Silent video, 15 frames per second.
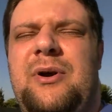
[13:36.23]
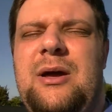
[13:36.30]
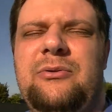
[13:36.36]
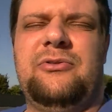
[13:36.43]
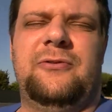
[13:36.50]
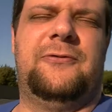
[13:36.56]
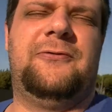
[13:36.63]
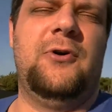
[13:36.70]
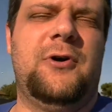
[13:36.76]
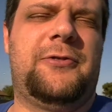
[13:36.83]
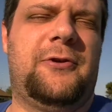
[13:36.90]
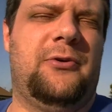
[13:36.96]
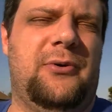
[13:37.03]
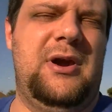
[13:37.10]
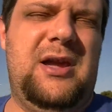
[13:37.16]
I was in
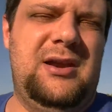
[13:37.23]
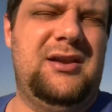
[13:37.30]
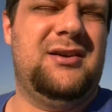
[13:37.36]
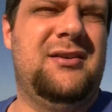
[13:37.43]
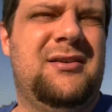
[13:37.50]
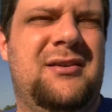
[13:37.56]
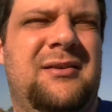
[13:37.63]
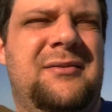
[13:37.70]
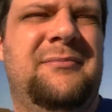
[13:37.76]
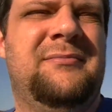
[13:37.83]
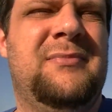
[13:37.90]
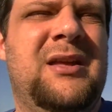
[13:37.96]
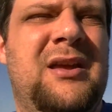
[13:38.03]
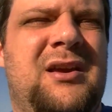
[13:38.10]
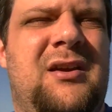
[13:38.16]
fourth
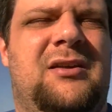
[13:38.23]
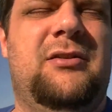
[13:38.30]
grade,